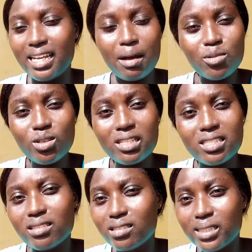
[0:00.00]
I'm not
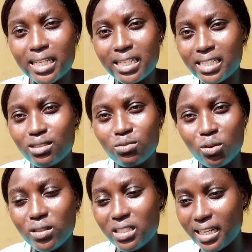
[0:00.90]
saying it for
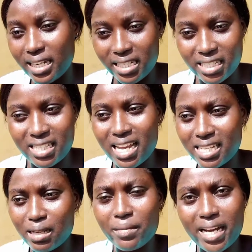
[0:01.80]
only the ladies. There are
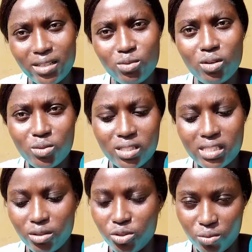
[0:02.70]
some guys who also
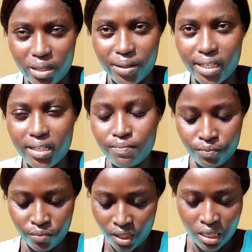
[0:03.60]
sell jewelry.
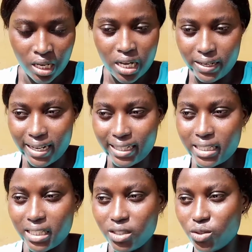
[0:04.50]
Like,
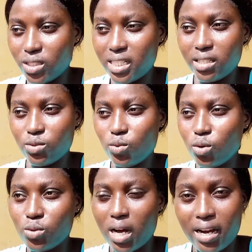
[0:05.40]
you just go
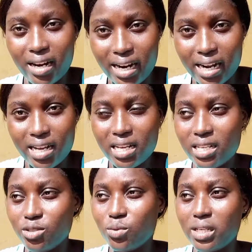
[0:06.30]
to Accra,
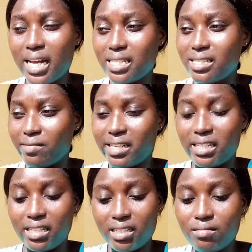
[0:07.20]
you will get ring.
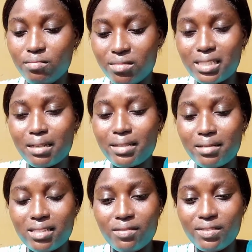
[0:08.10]

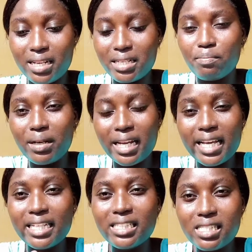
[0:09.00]
Sometimes they've done it
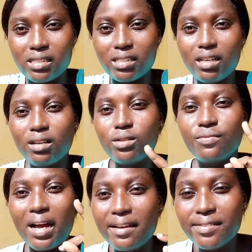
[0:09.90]
plenty,
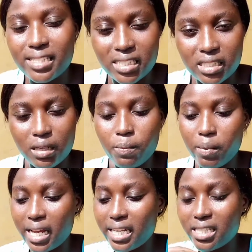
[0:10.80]
5 cedis,
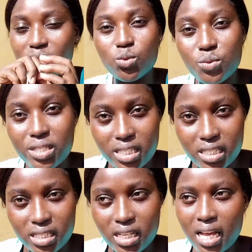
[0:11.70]
plenty 2
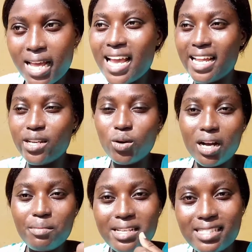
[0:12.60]
cedis, and they'll
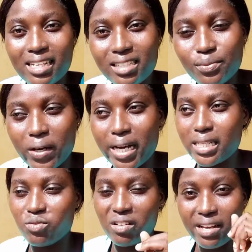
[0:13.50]
come and sell it for
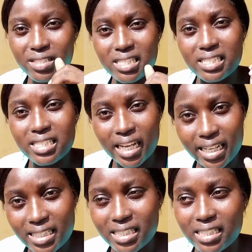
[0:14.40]
us 5 cedis,
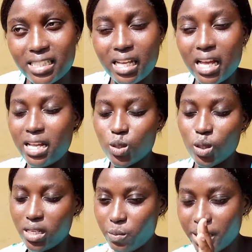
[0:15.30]
10 cedis. So
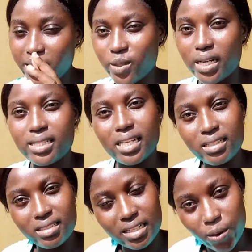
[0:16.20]
imagine you are
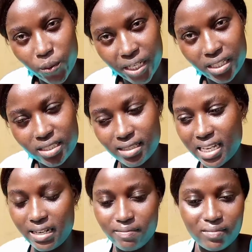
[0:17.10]
selling the rings,
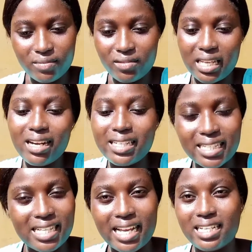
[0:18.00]
and
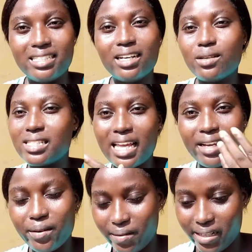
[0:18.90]
nowadays, like, girls
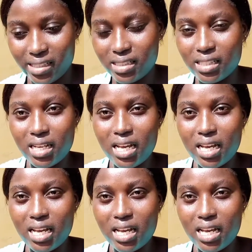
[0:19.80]
like rings.